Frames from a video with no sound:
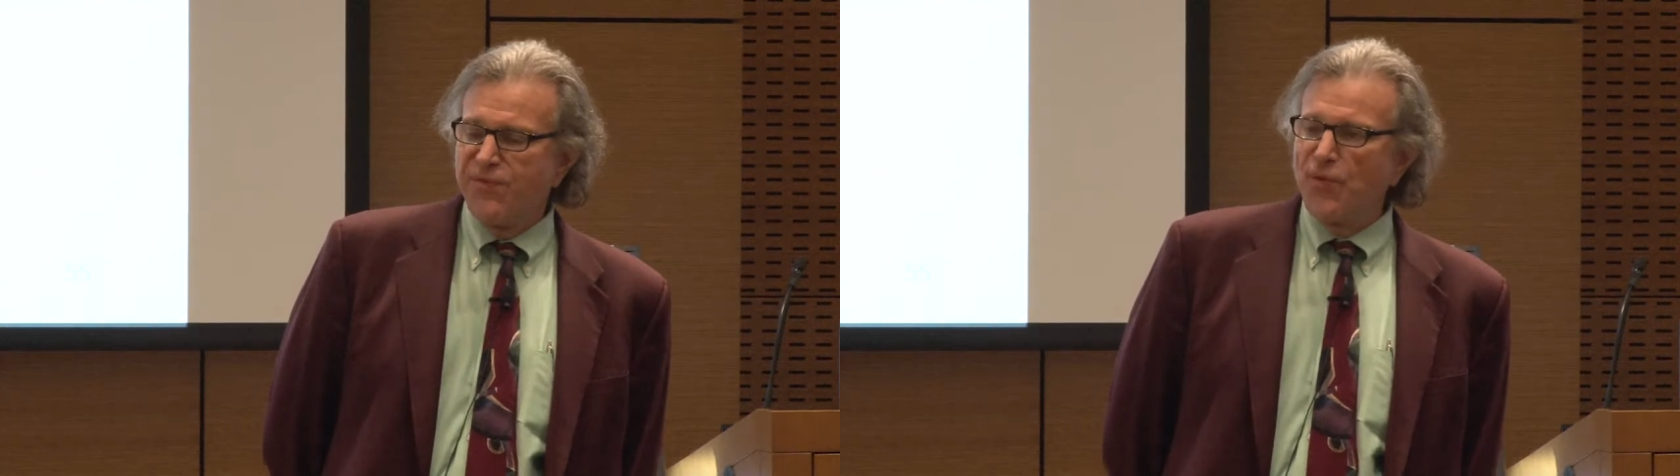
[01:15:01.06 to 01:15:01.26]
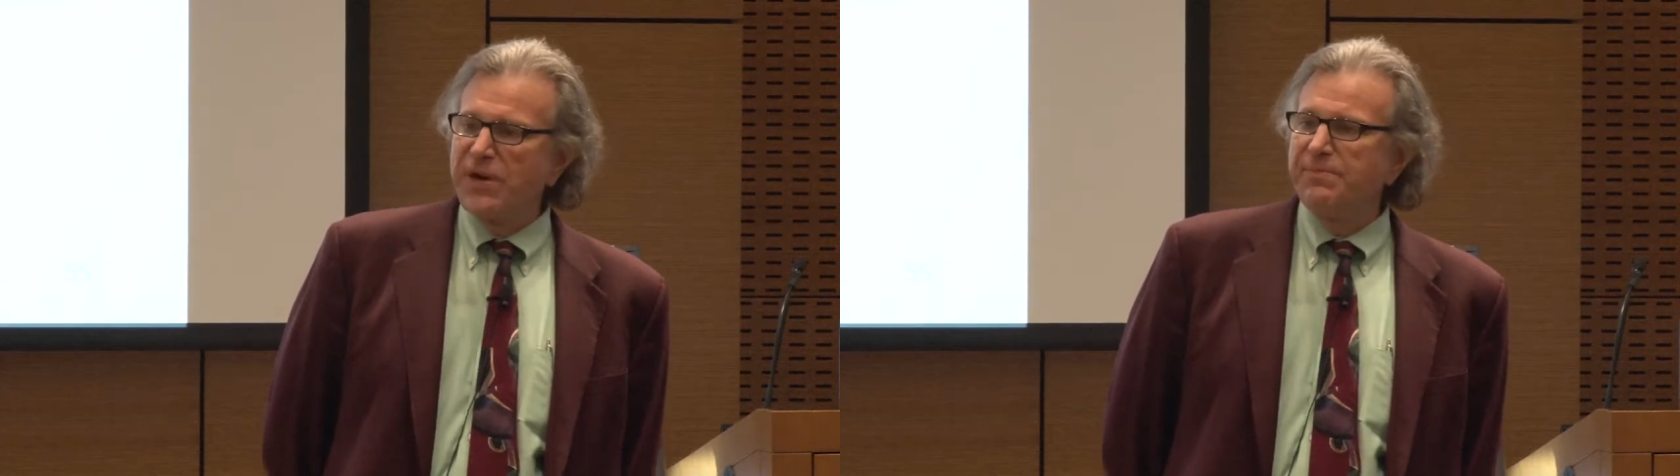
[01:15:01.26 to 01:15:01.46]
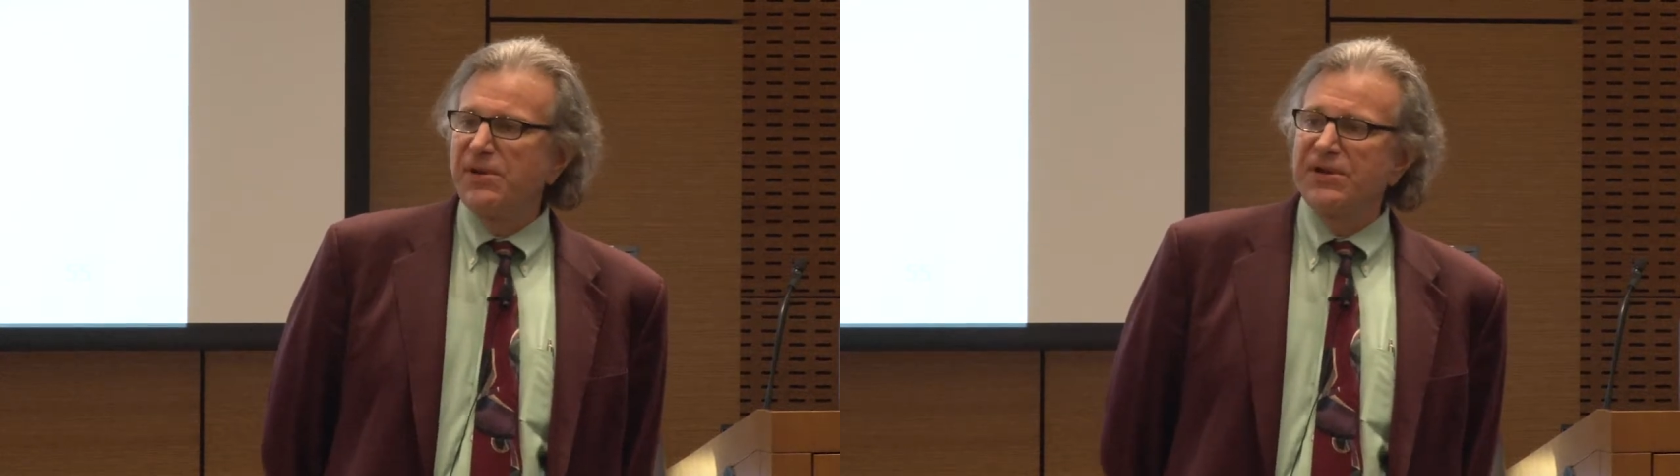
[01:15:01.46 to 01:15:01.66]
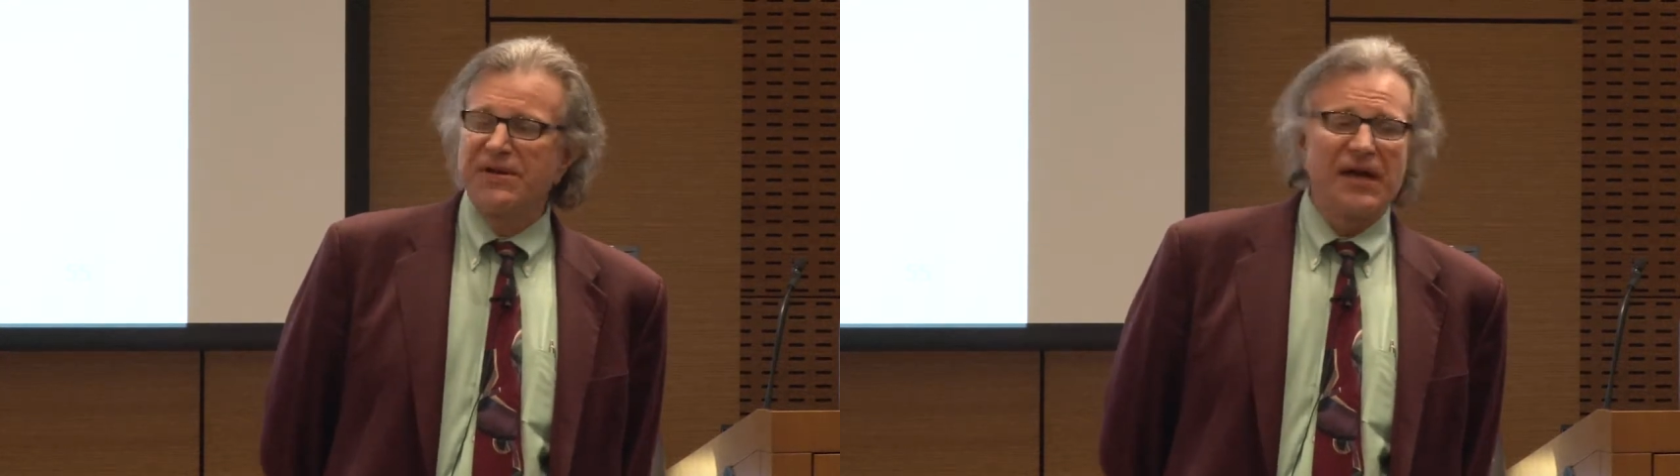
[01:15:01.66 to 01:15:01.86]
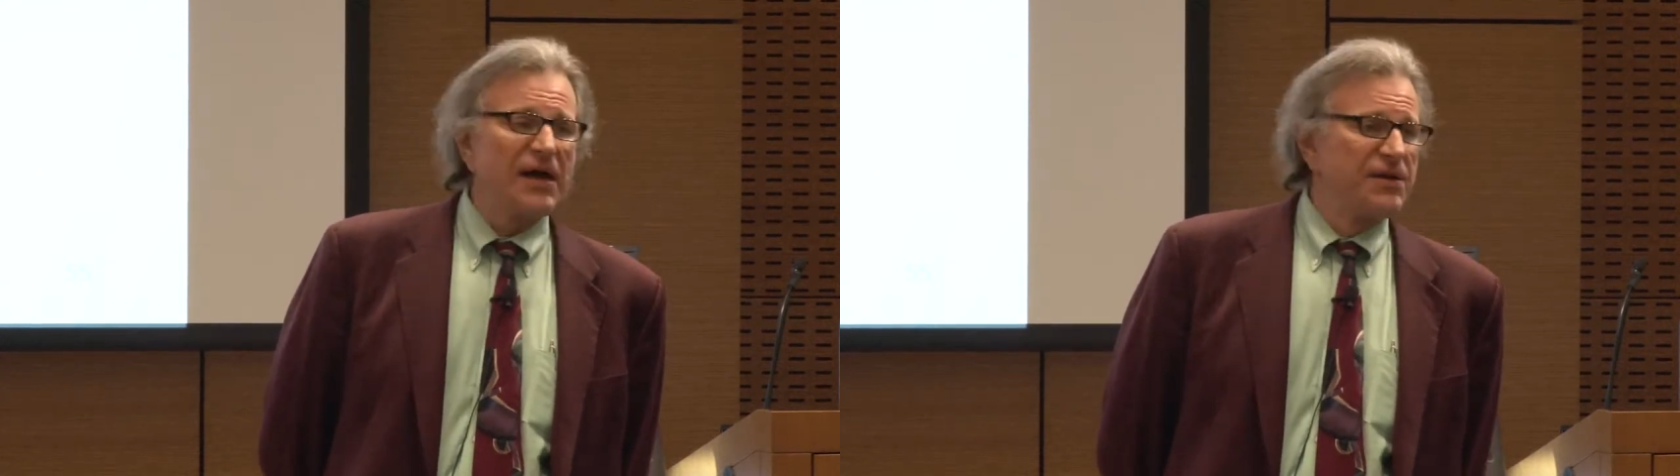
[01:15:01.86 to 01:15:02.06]
$40
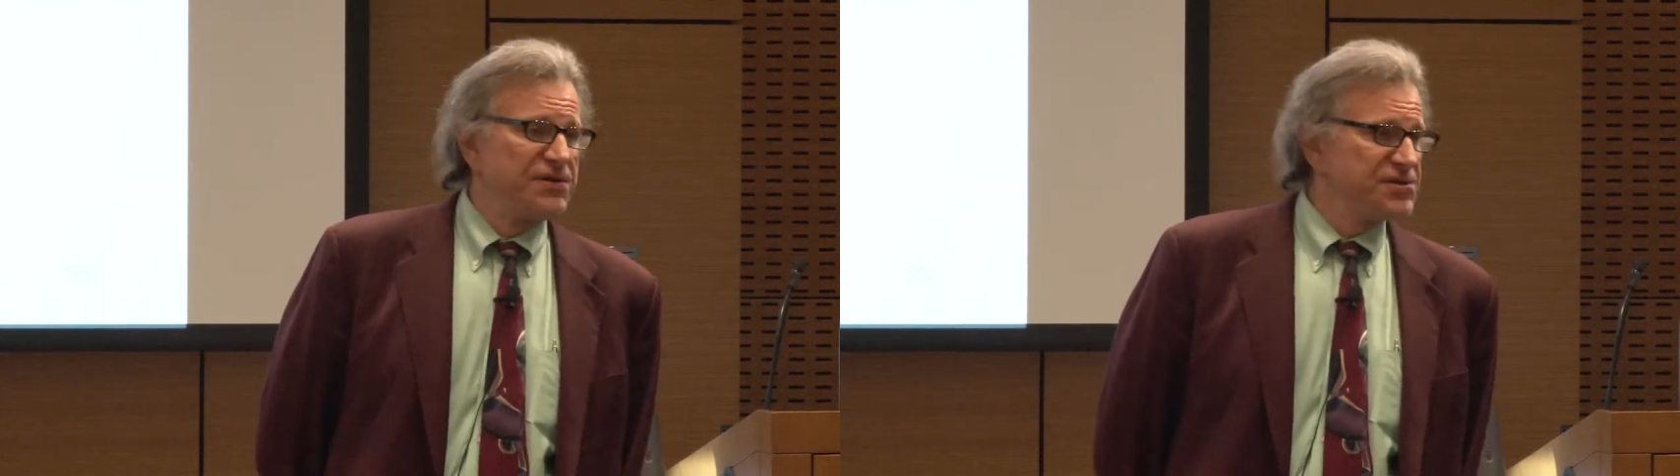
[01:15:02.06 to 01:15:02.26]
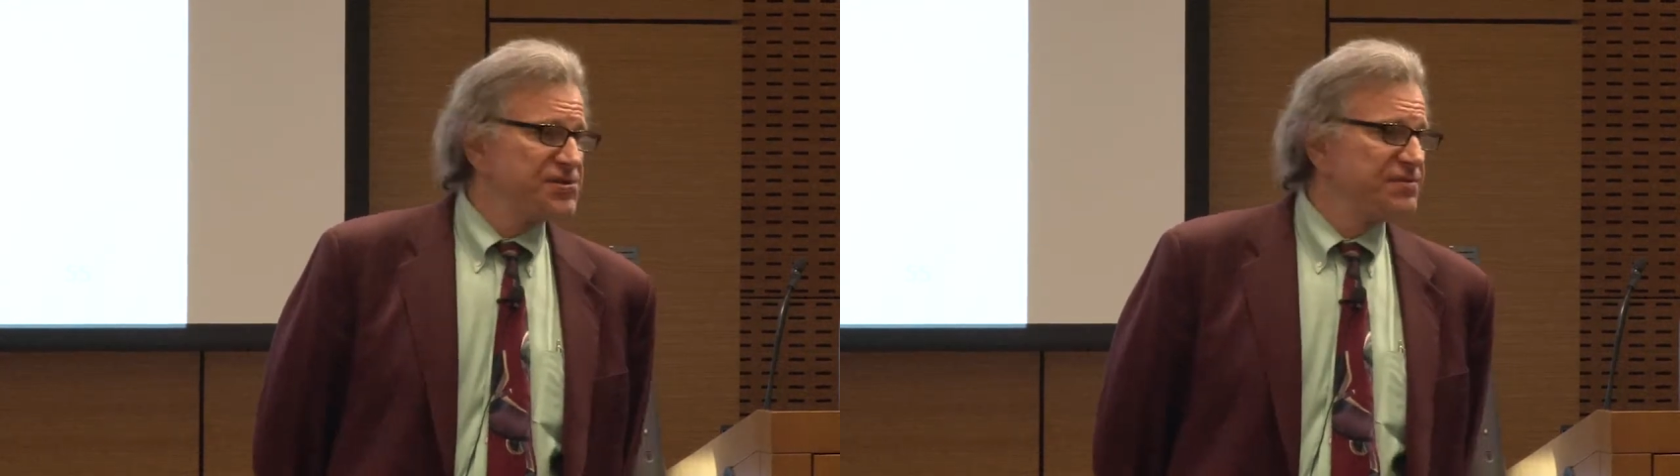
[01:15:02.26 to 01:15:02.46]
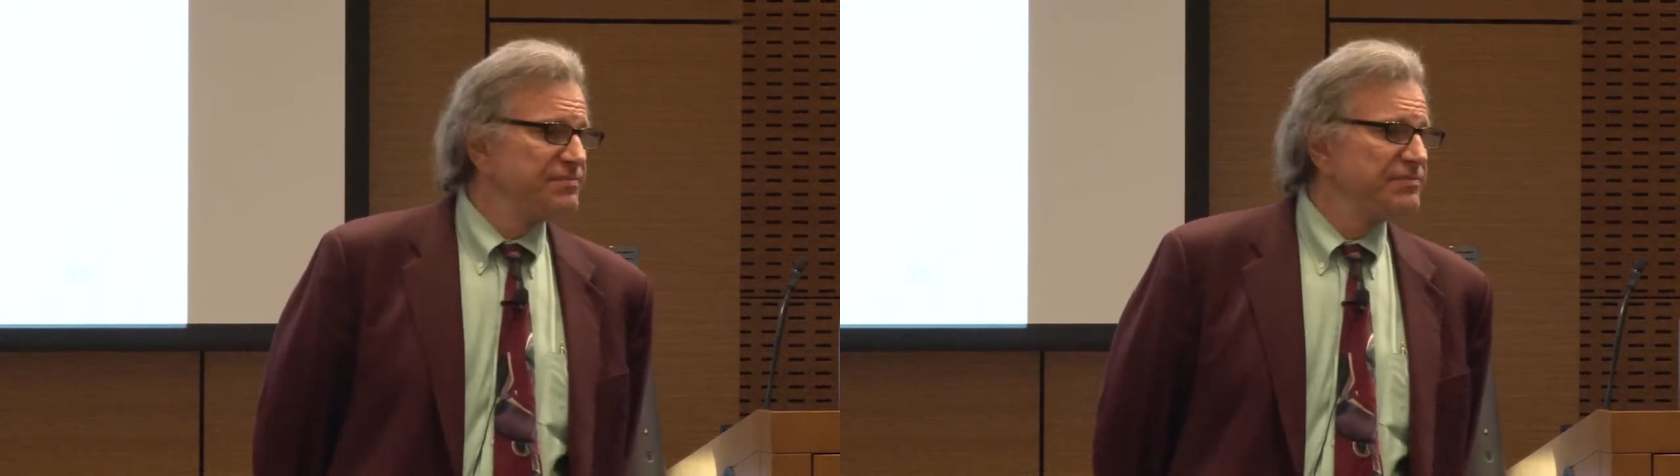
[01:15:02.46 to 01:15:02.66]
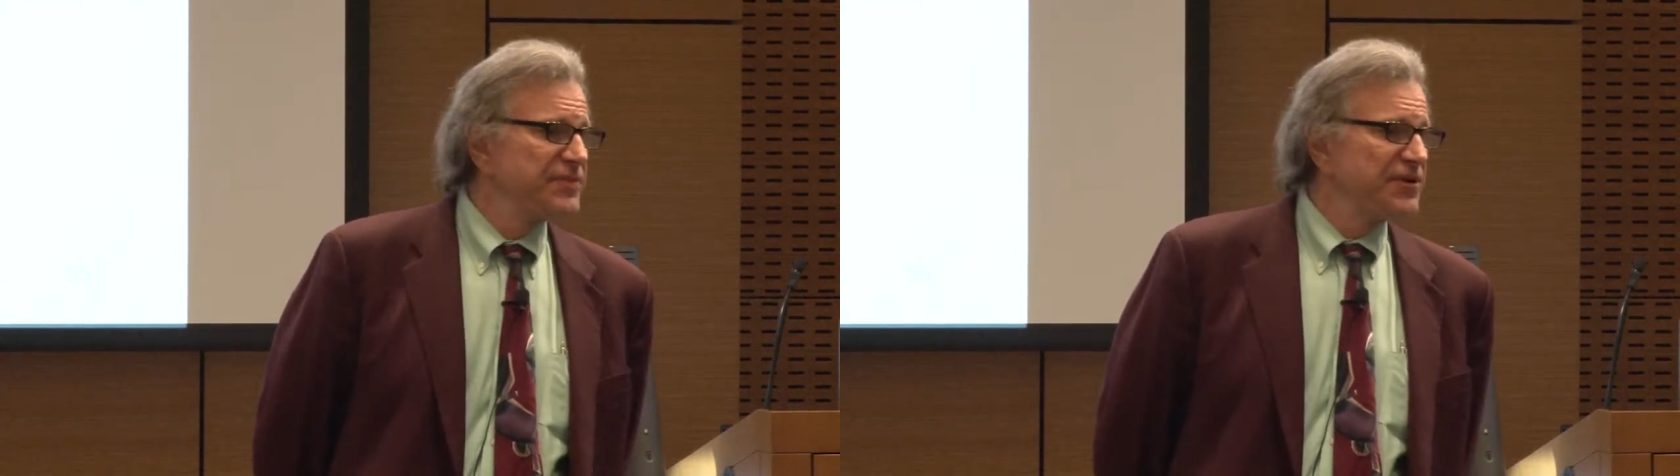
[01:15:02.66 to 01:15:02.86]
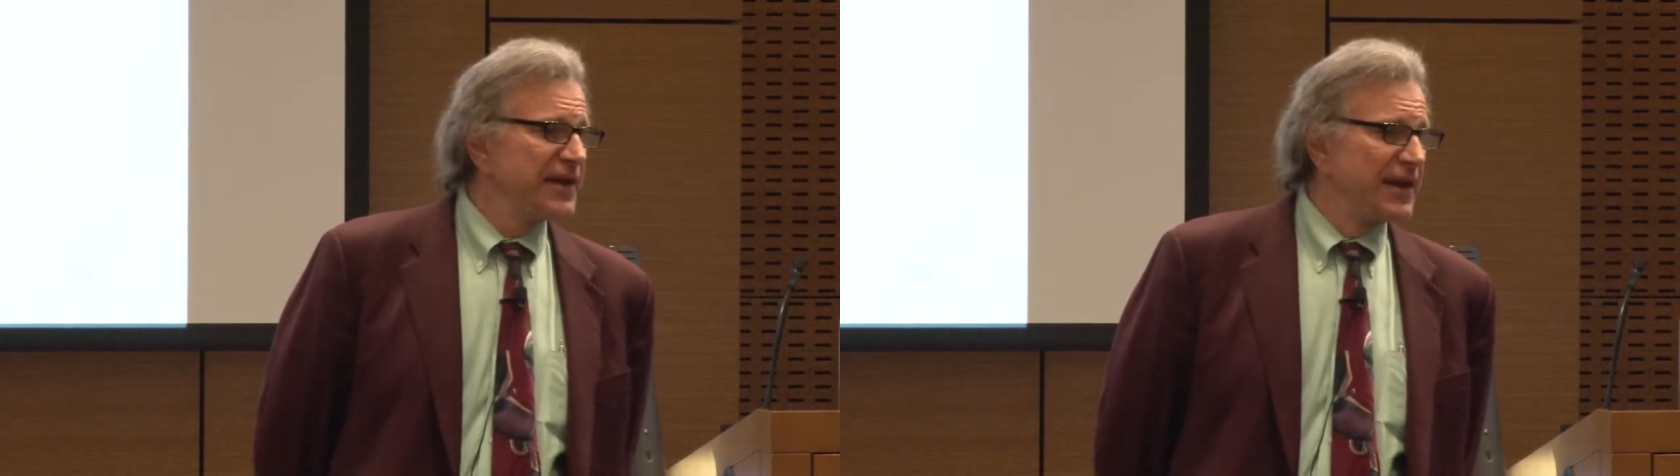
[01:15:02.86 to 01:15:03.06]
billion,
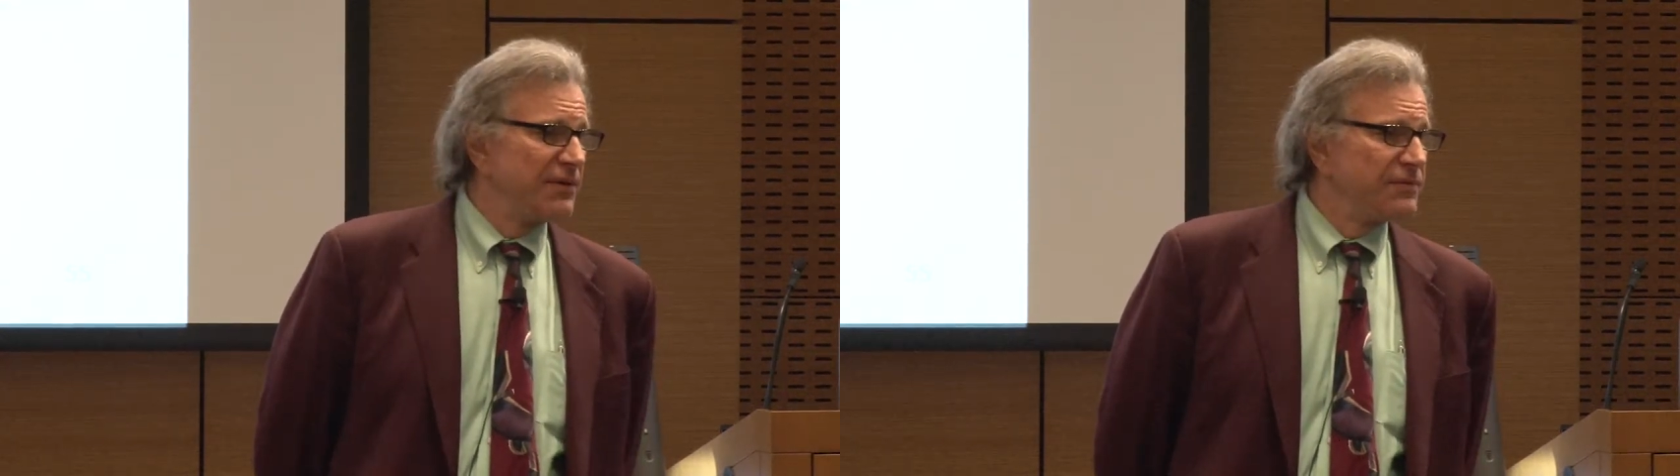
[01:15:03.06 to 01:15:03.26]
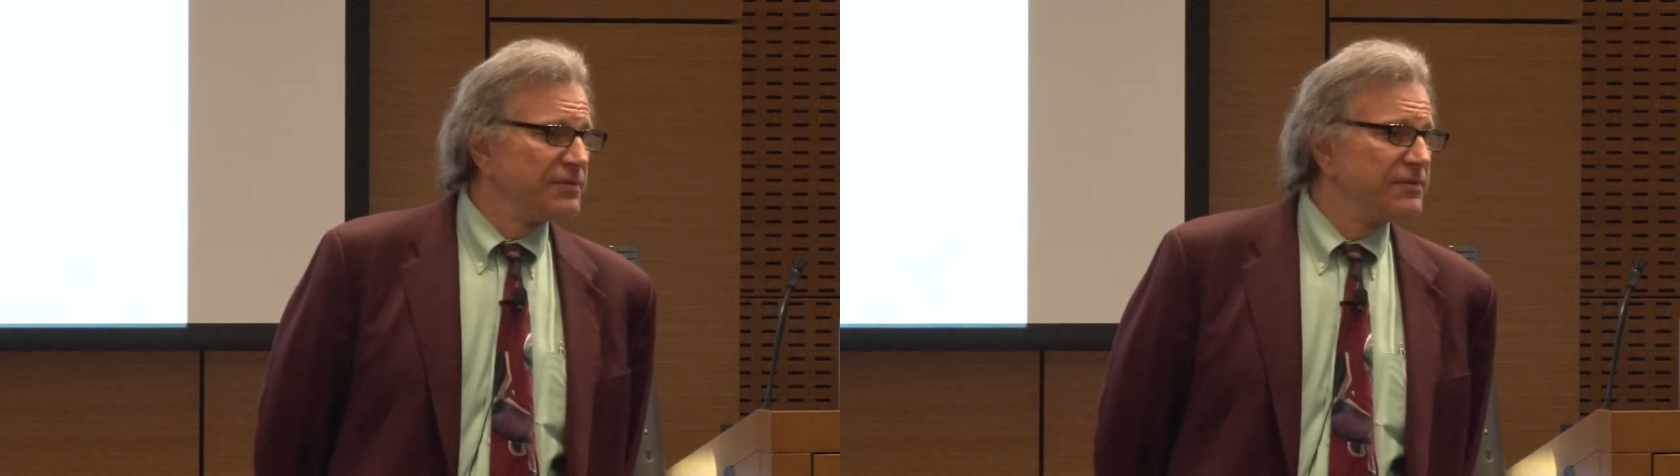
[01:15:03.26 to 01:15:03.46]
they're down.